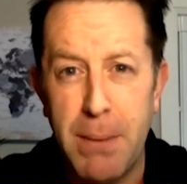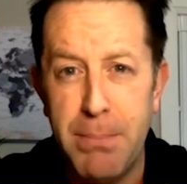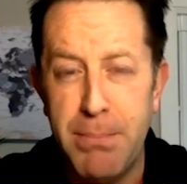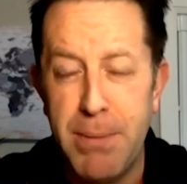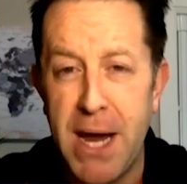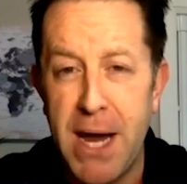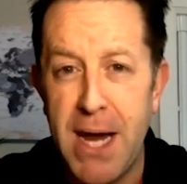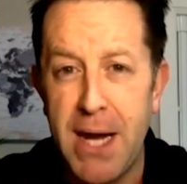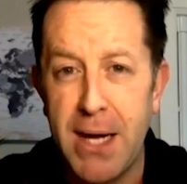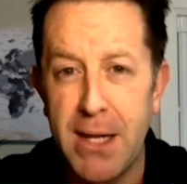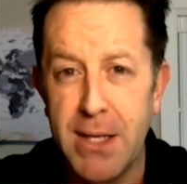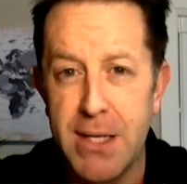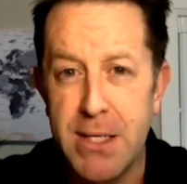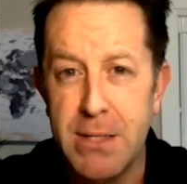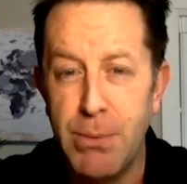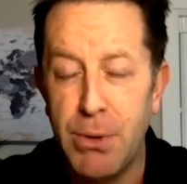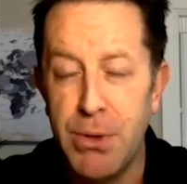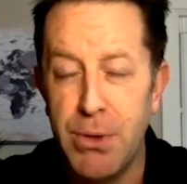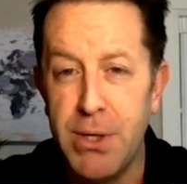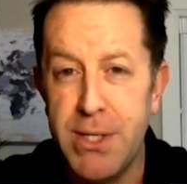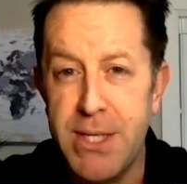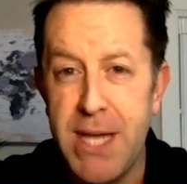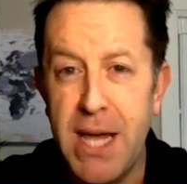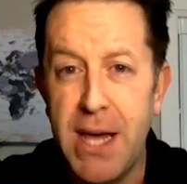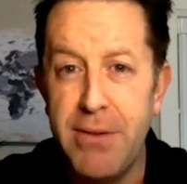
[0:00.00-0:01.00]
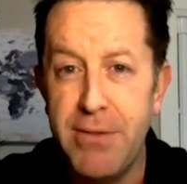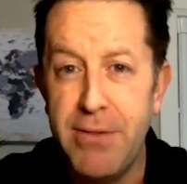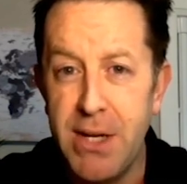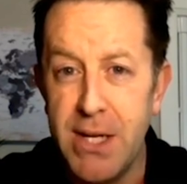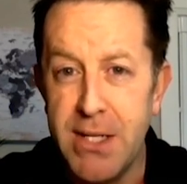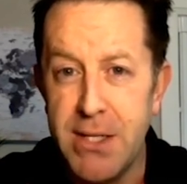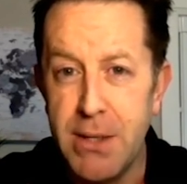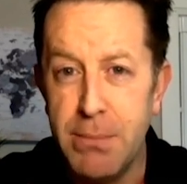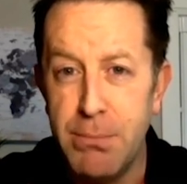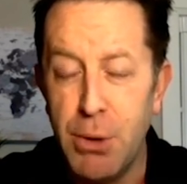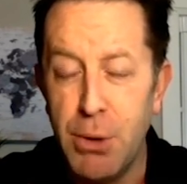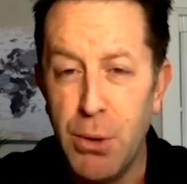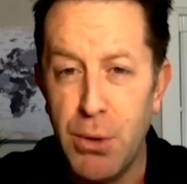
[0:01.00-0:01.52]
know a bag that's about as heavy
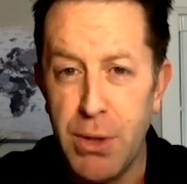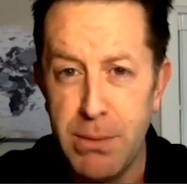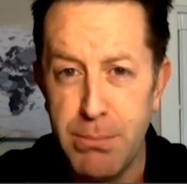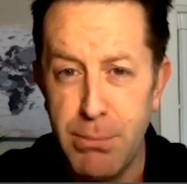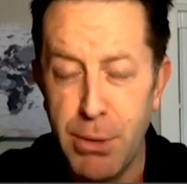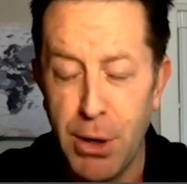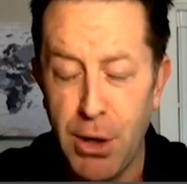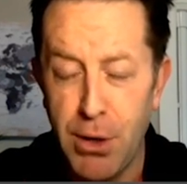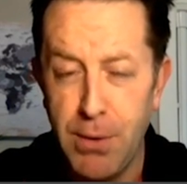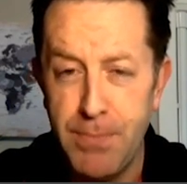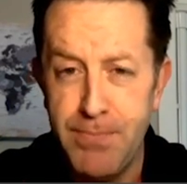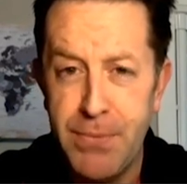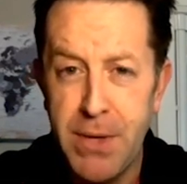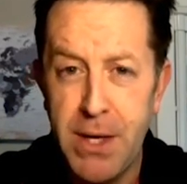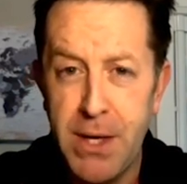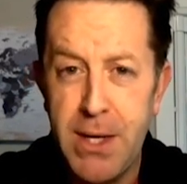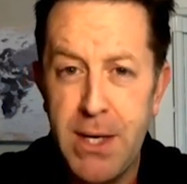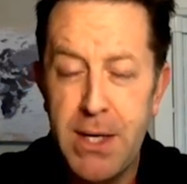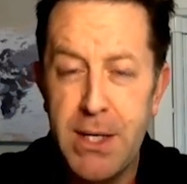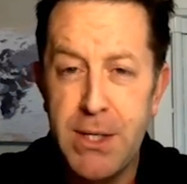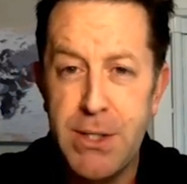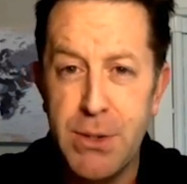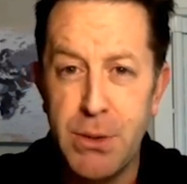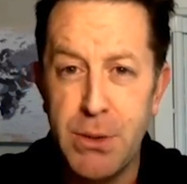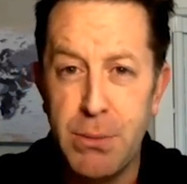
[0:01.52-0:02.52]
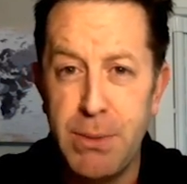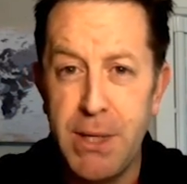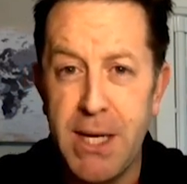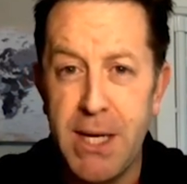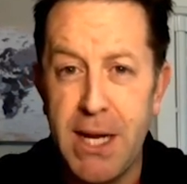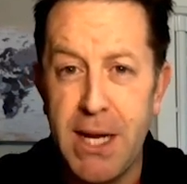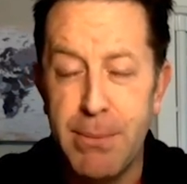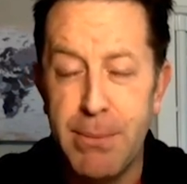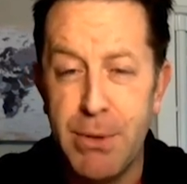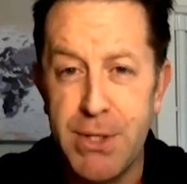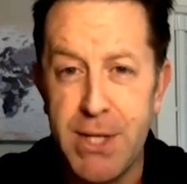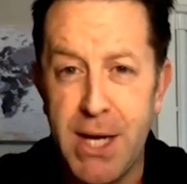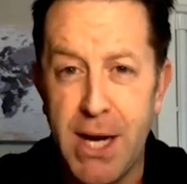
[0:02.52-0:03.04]
as a bowling ball. So being
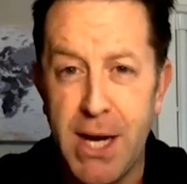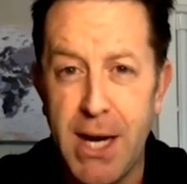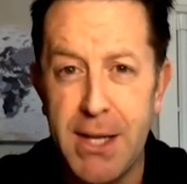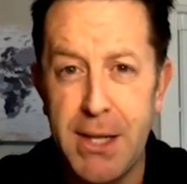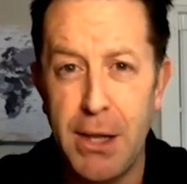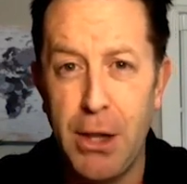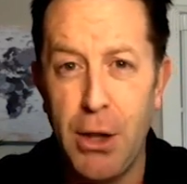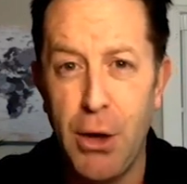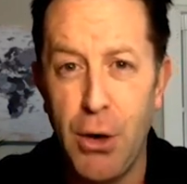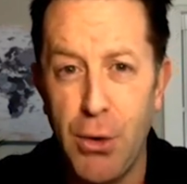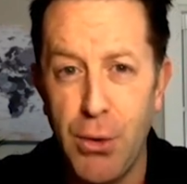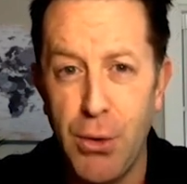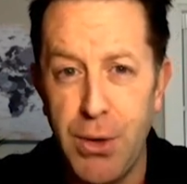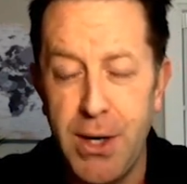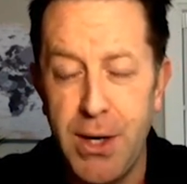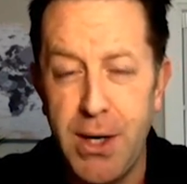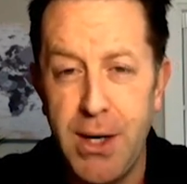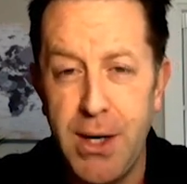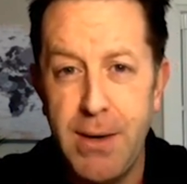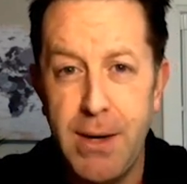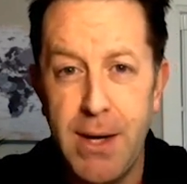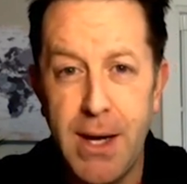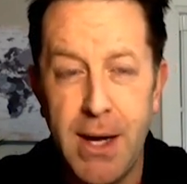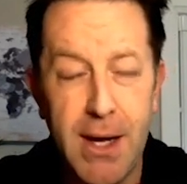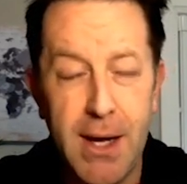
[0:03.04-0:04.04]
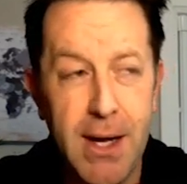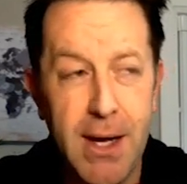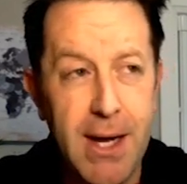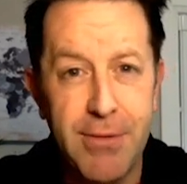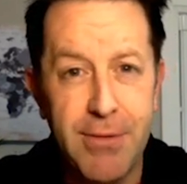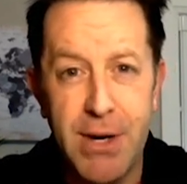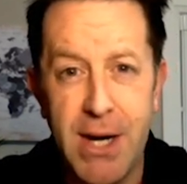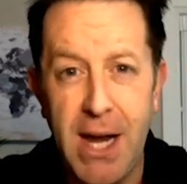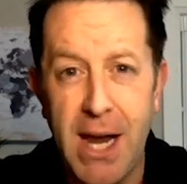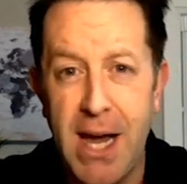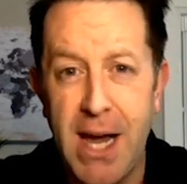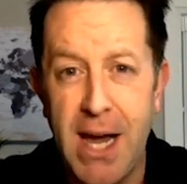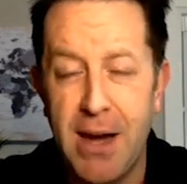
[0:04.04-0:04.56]
able to unload uh,
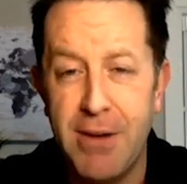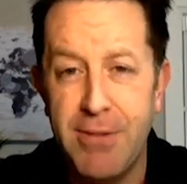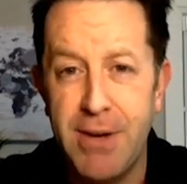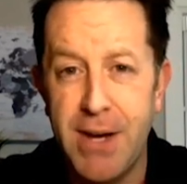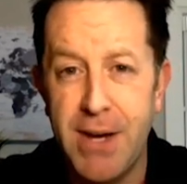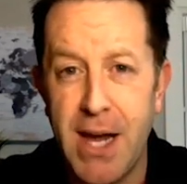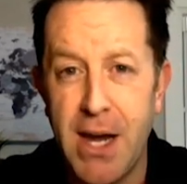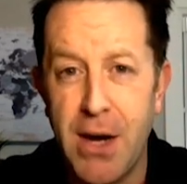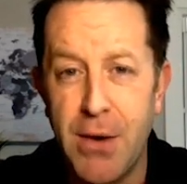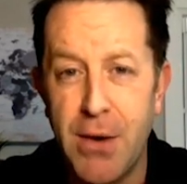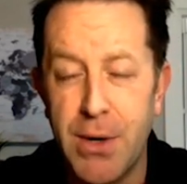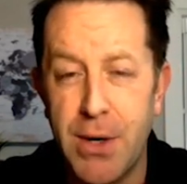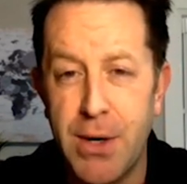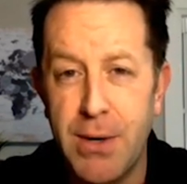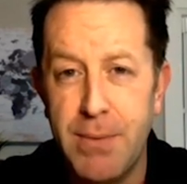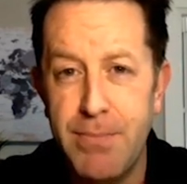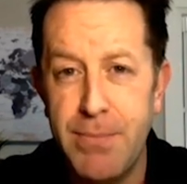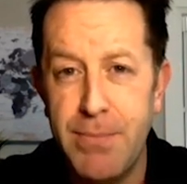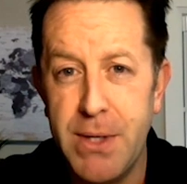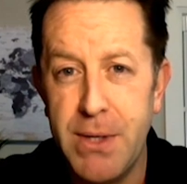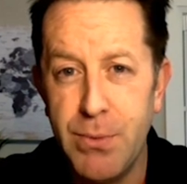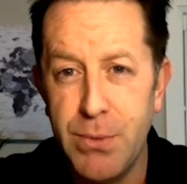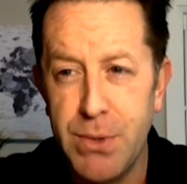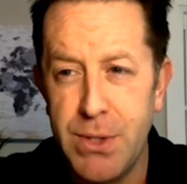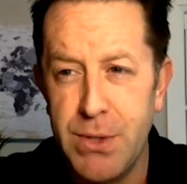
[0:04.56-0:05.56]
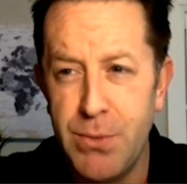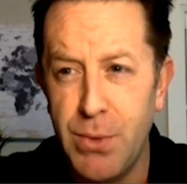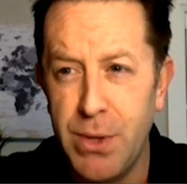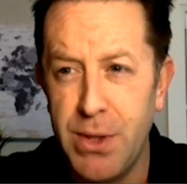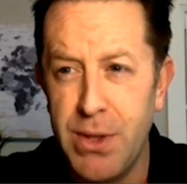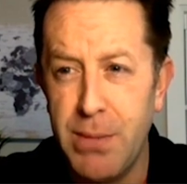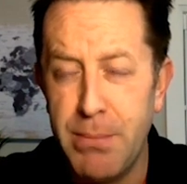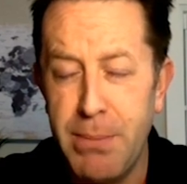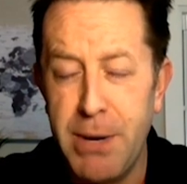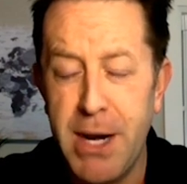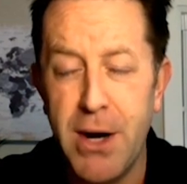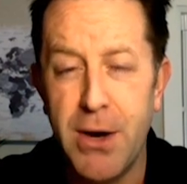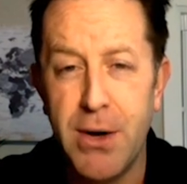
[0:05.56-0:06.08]
every half an hour with
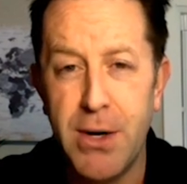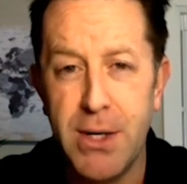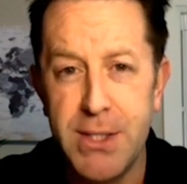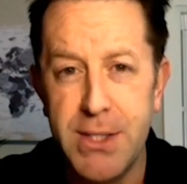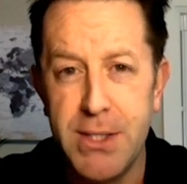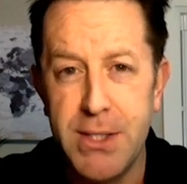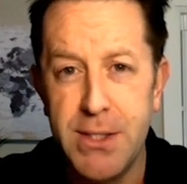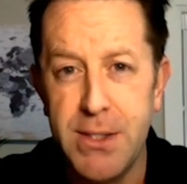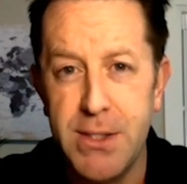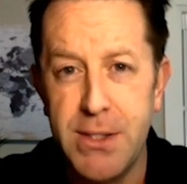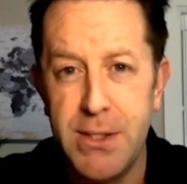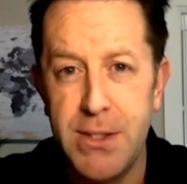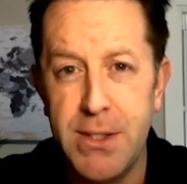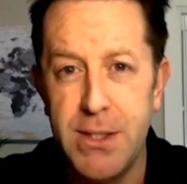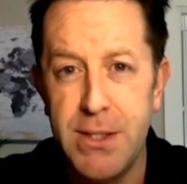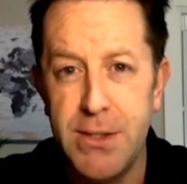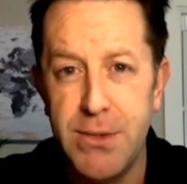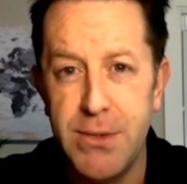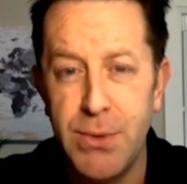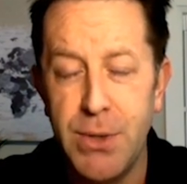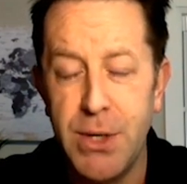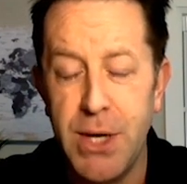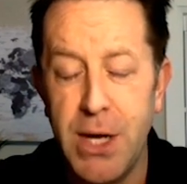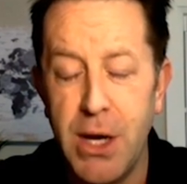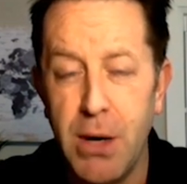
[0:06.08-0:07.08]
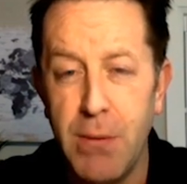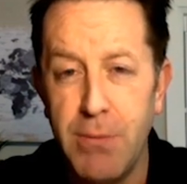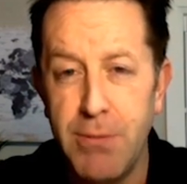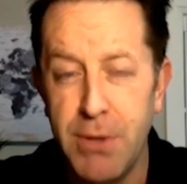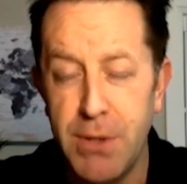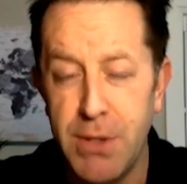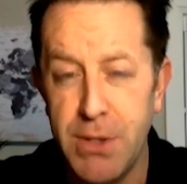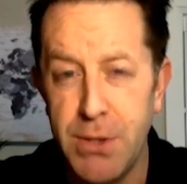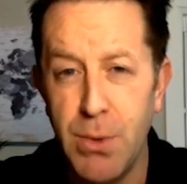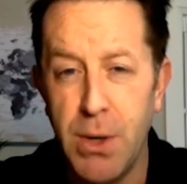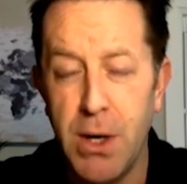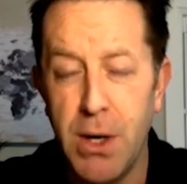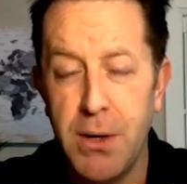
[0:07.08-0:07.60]
the parents is is really
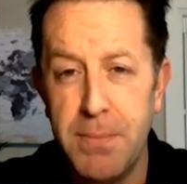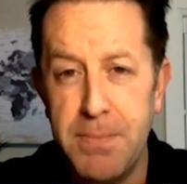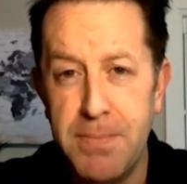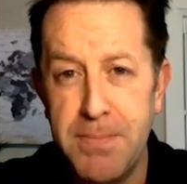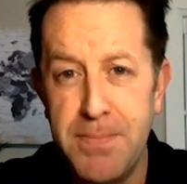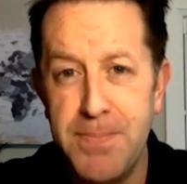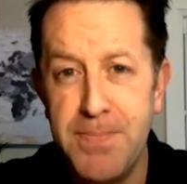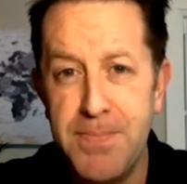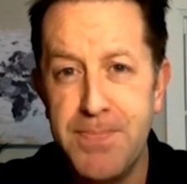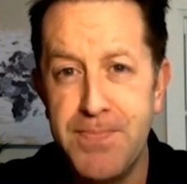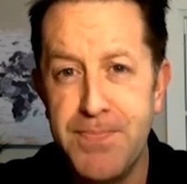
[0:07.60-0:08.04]
helpful as well.